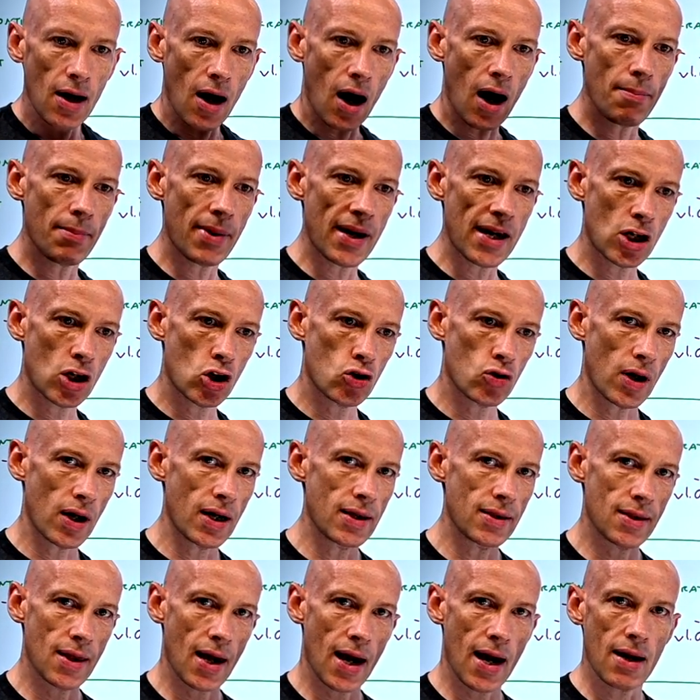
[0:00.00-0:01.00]
I may
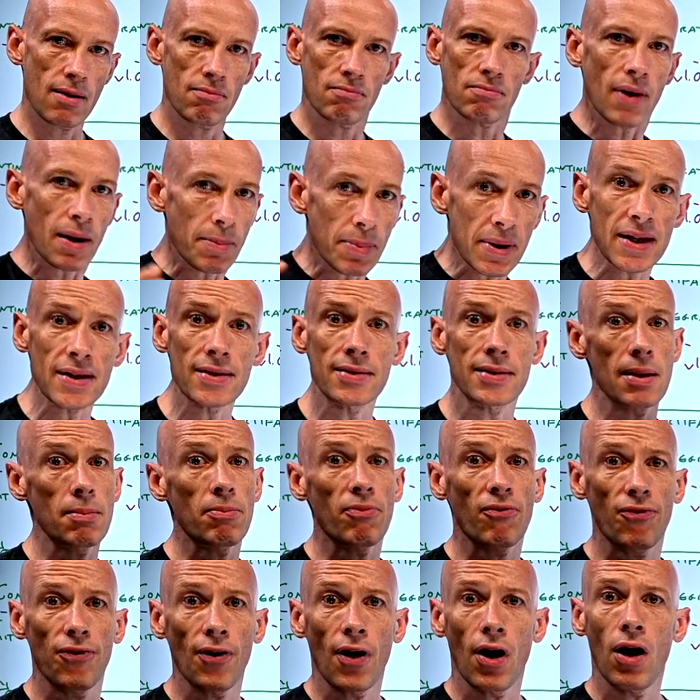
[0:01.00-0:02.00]
create that maybe a
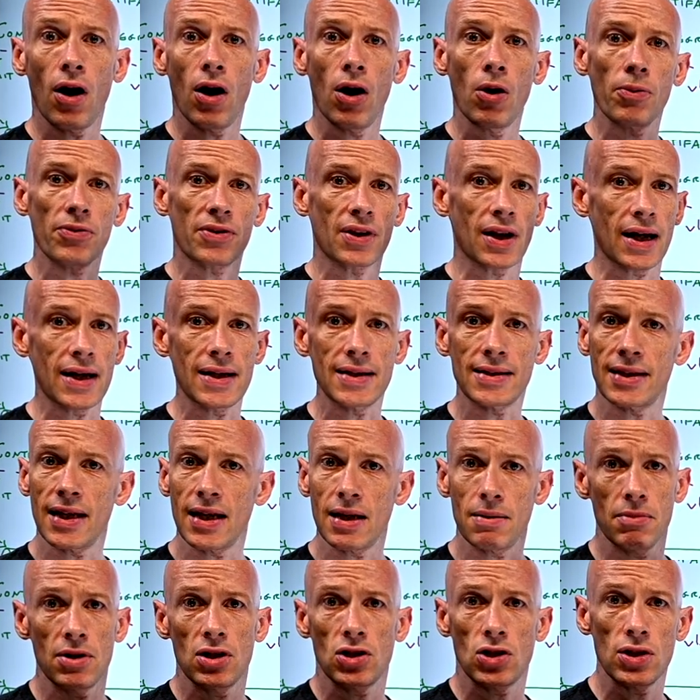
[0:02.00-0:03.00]
zip file with the latest
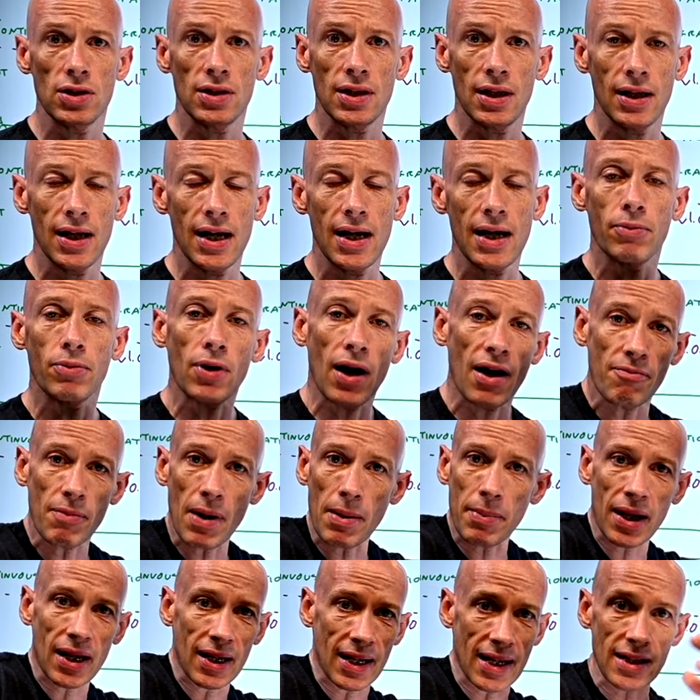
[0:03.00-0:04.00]
images in it, but I have
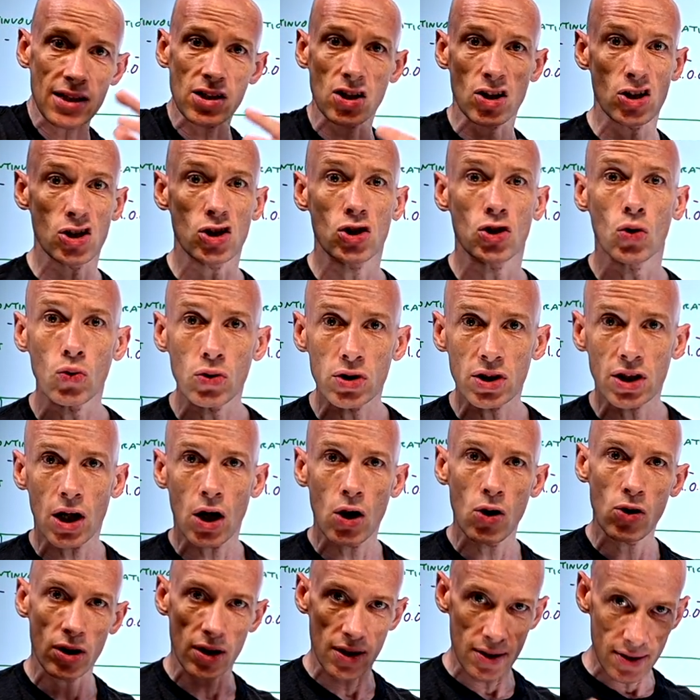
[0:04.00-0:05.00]
maybe a link to the source
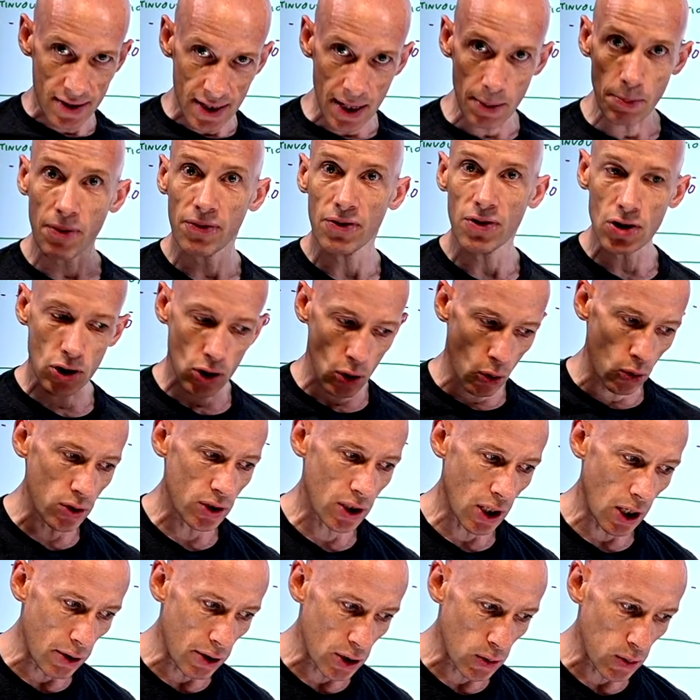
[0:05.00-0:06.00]
code, a zip of the
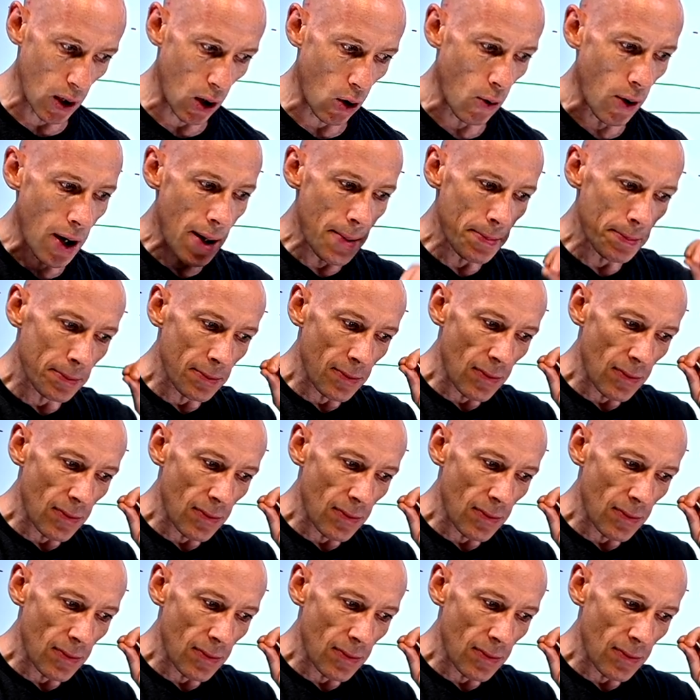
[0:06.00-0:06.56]
source code as well.